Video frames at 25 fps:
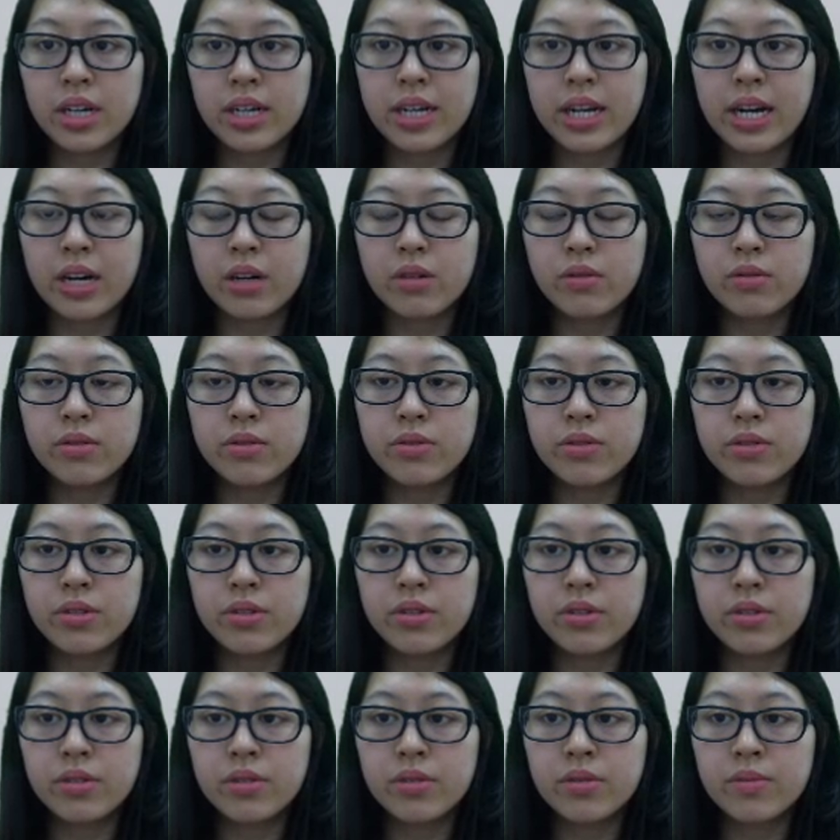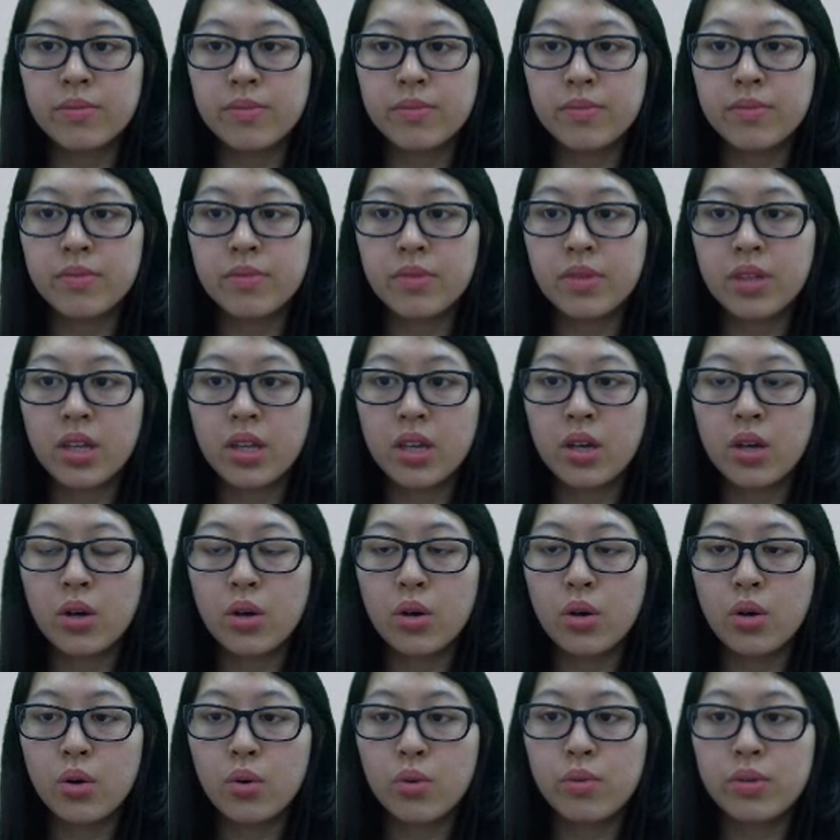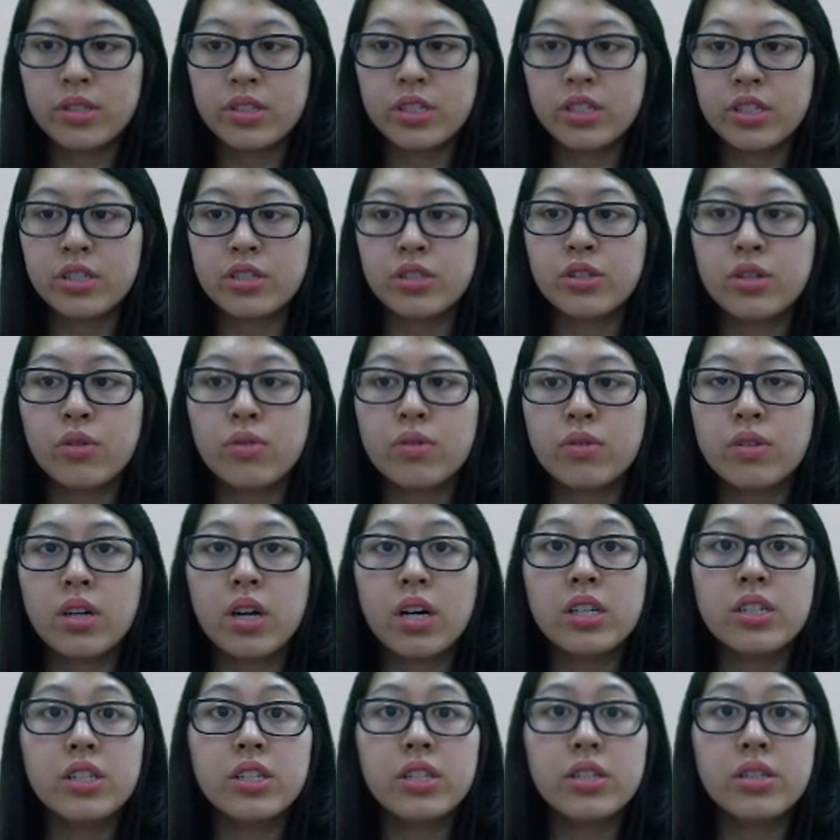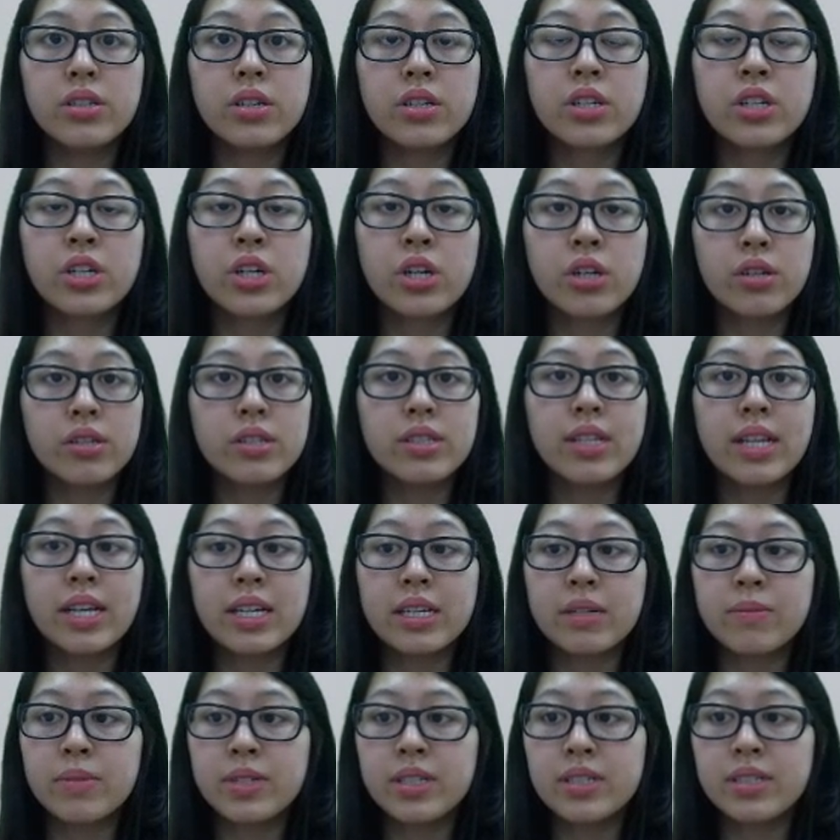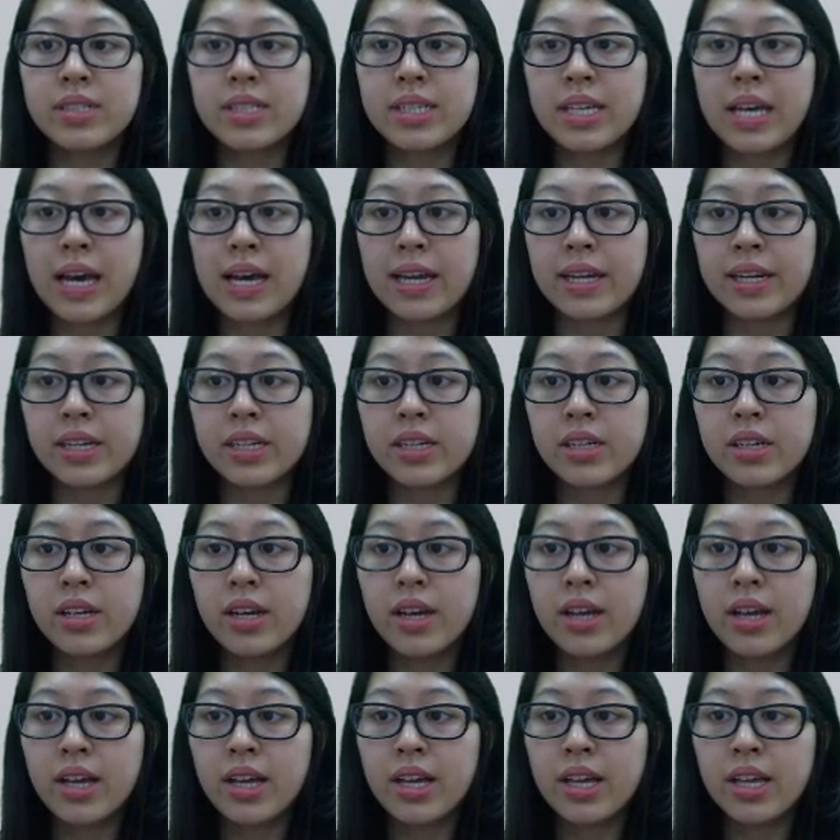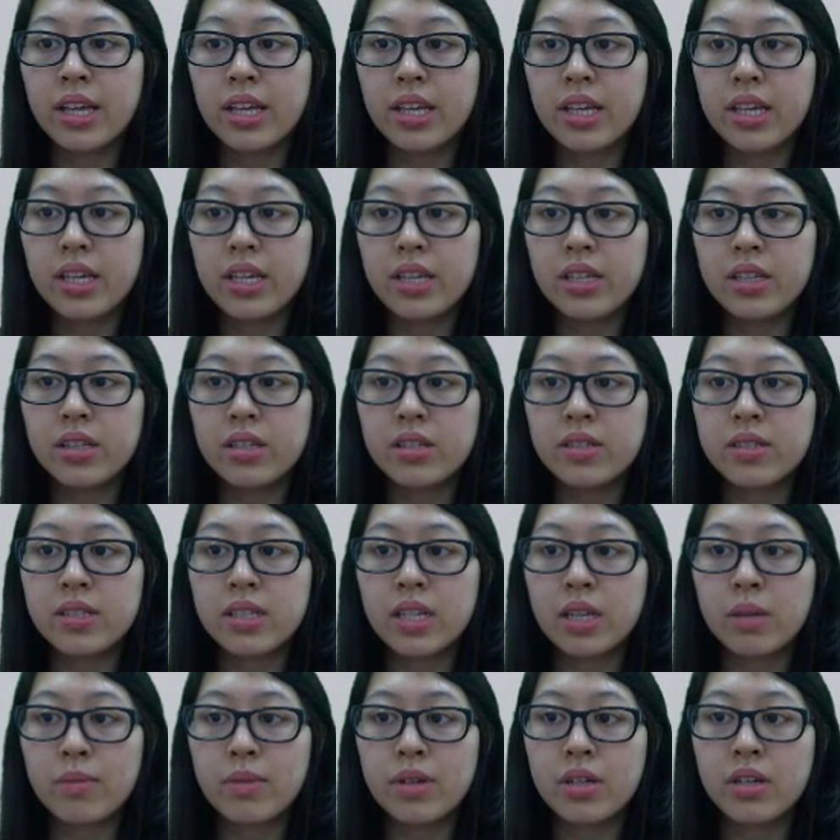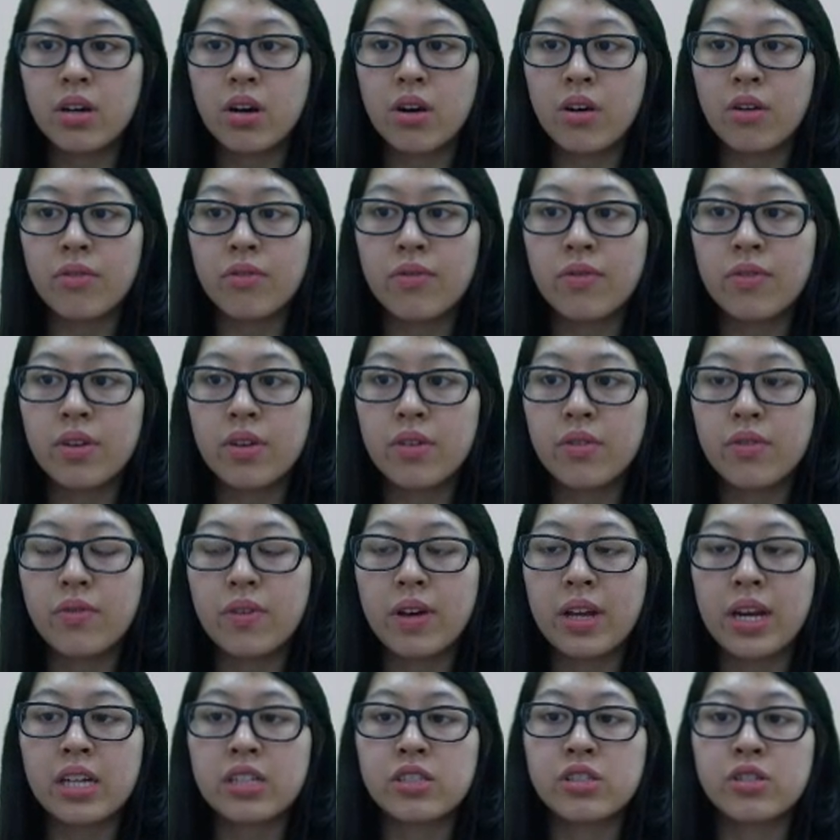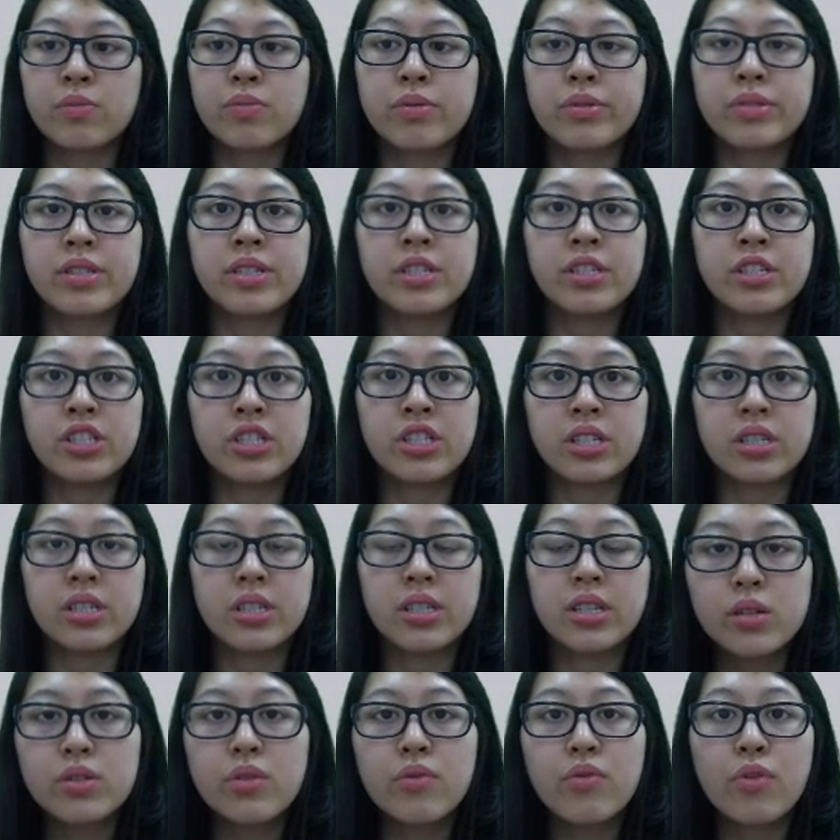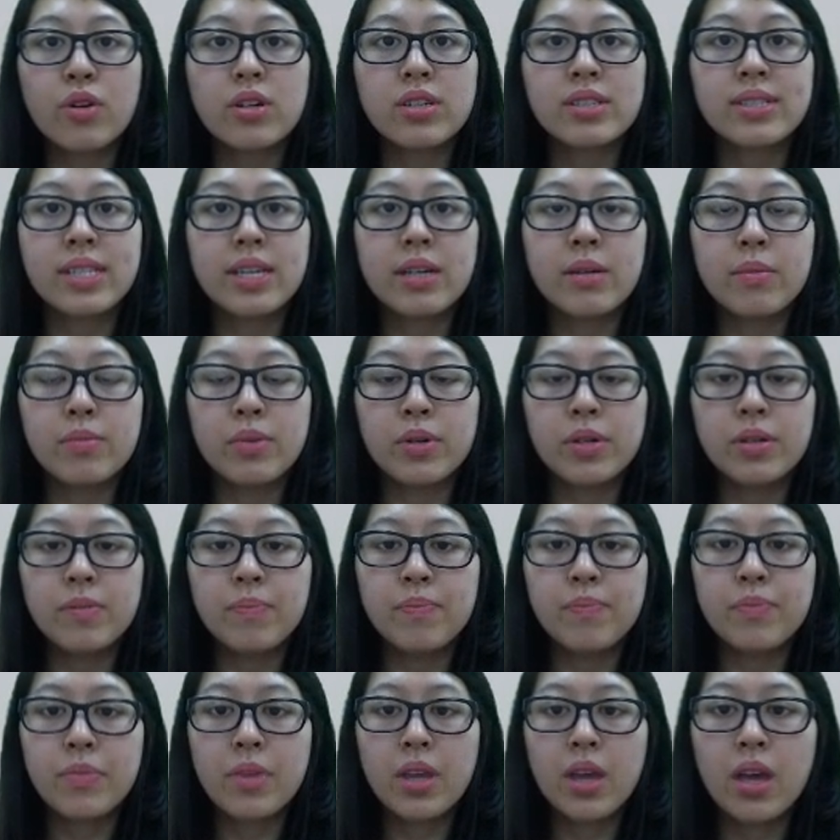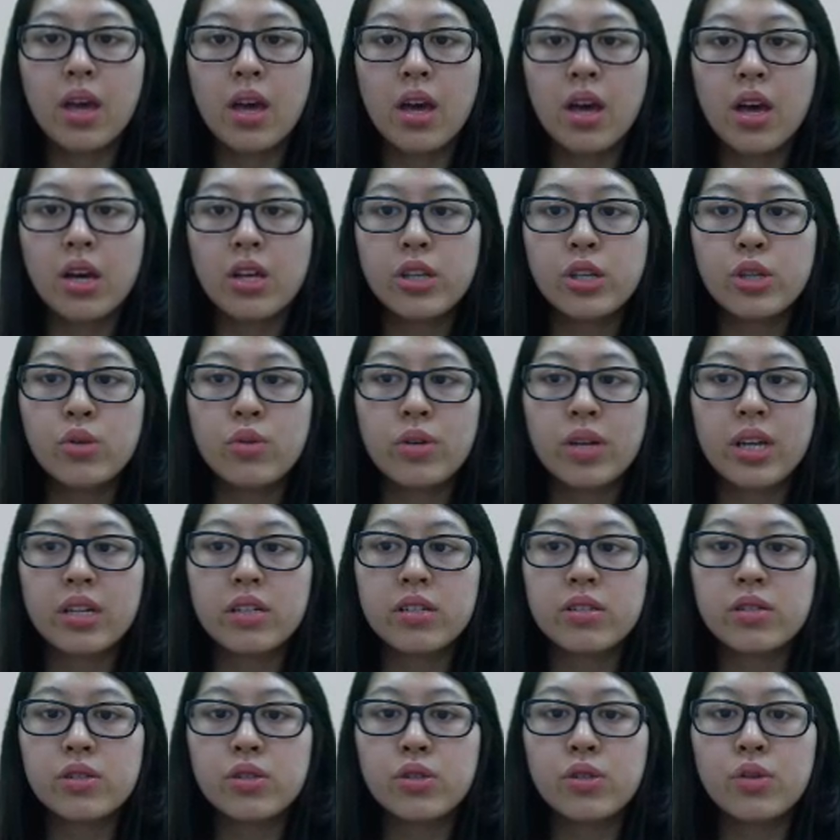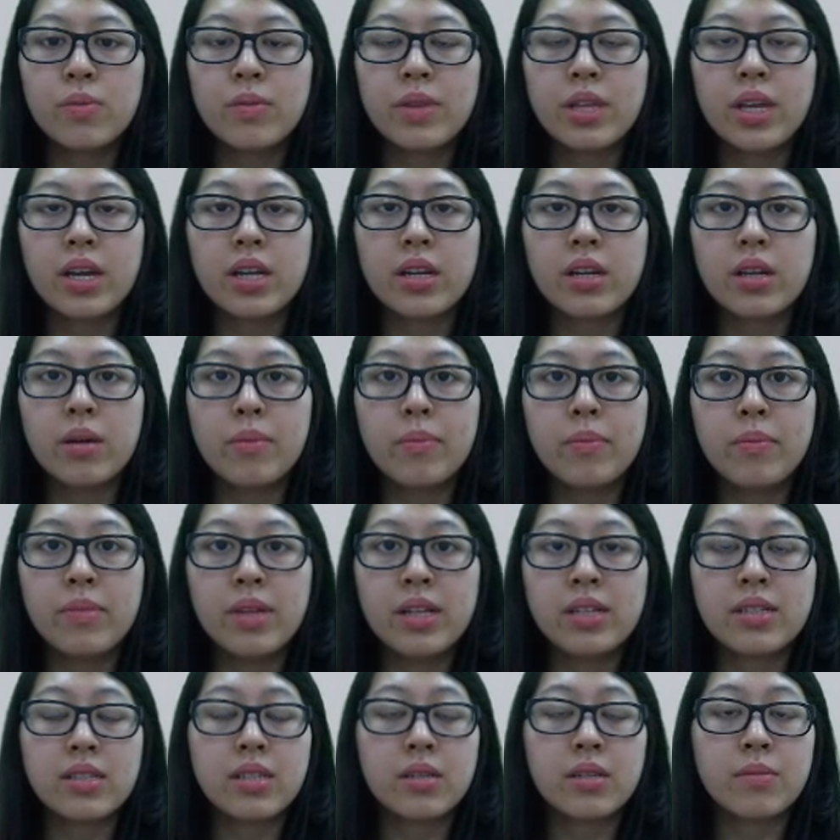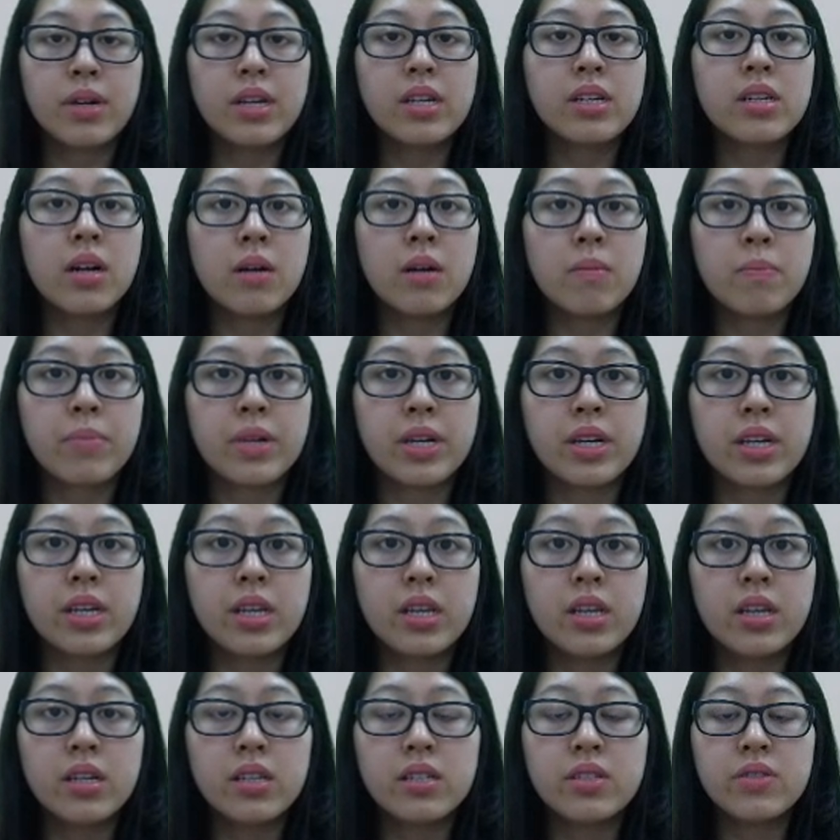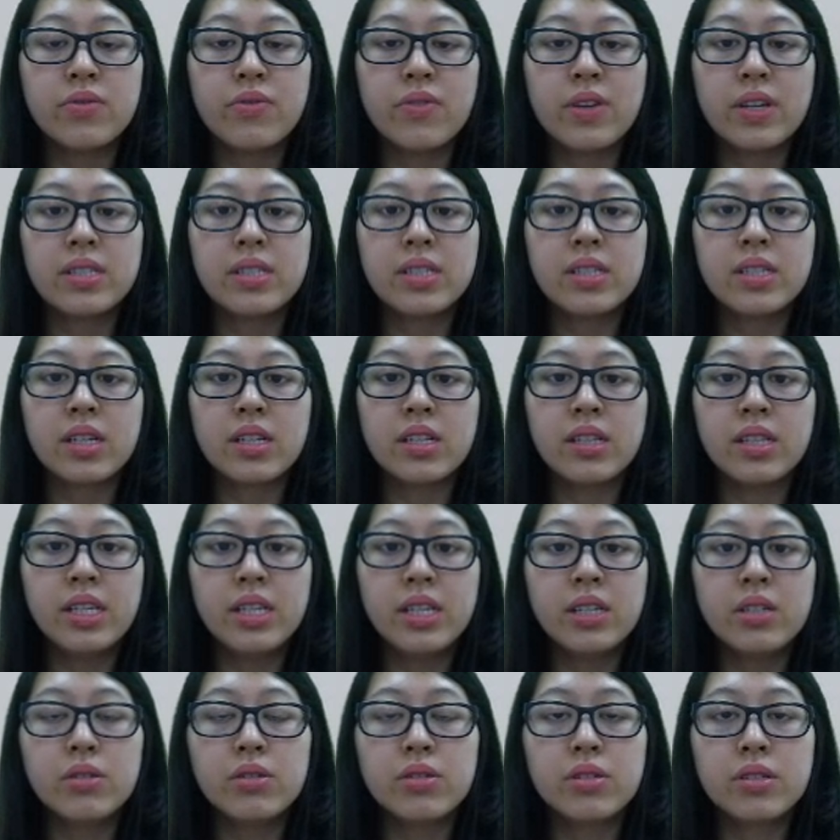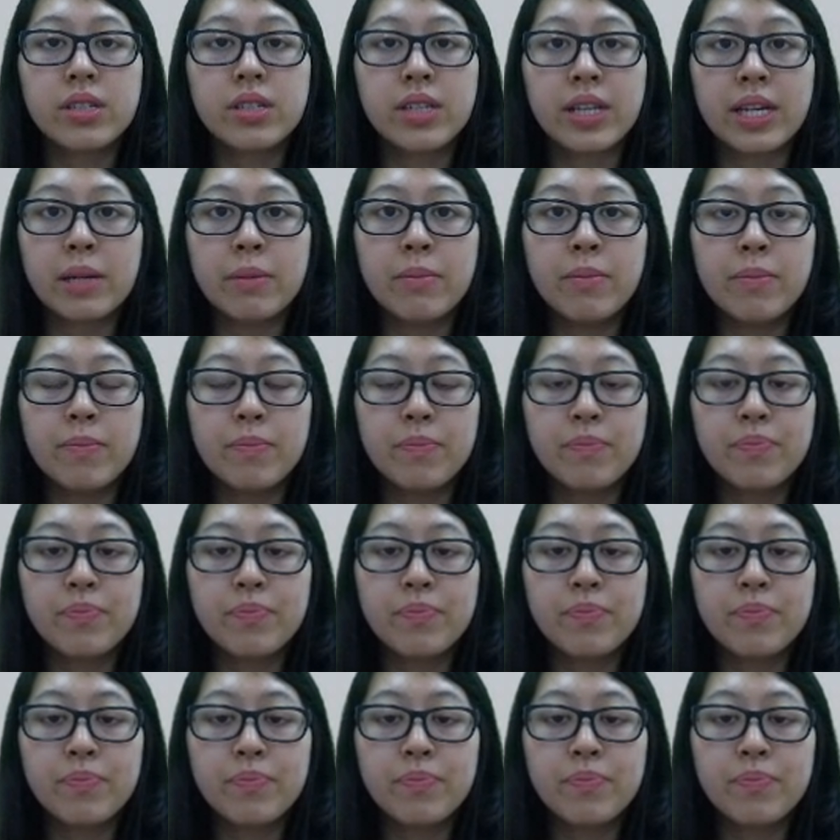account, which is shown under the current liability heading in the statement of financial position. So for example, you can assume that, let's say, my company is facing a legal claim